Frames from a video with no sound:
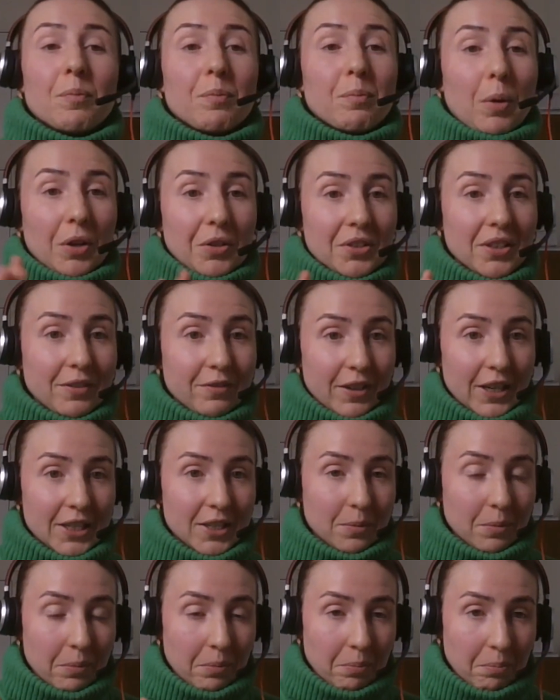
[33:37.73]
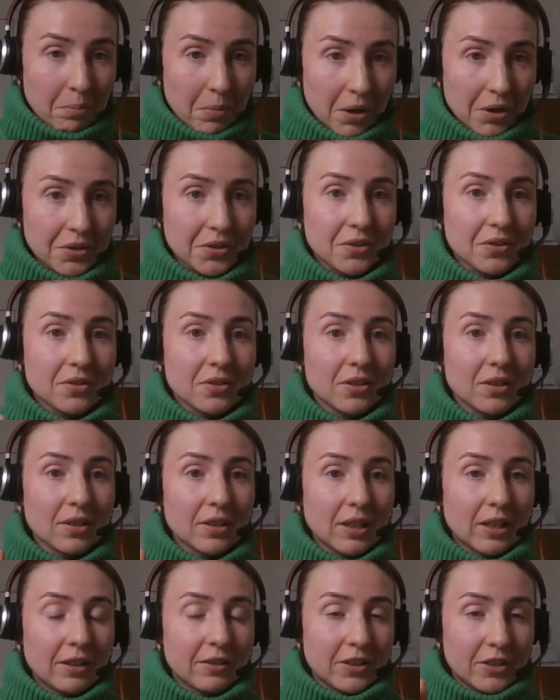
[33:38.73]
policy investment must
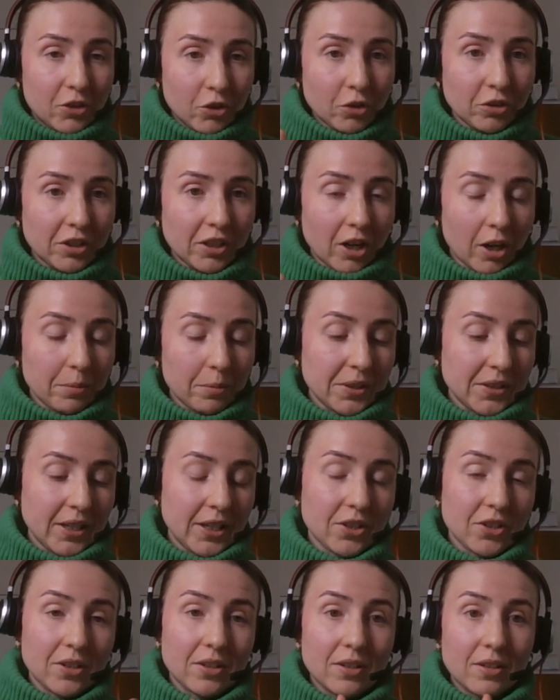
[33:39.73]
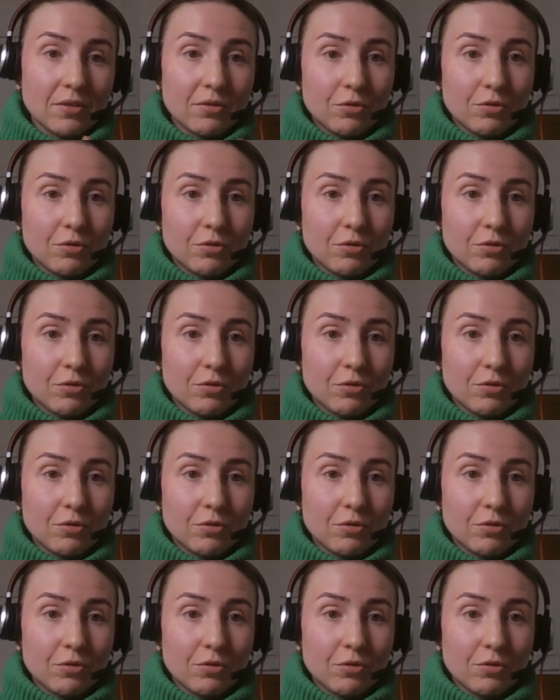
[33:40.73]
dual decarbonisation,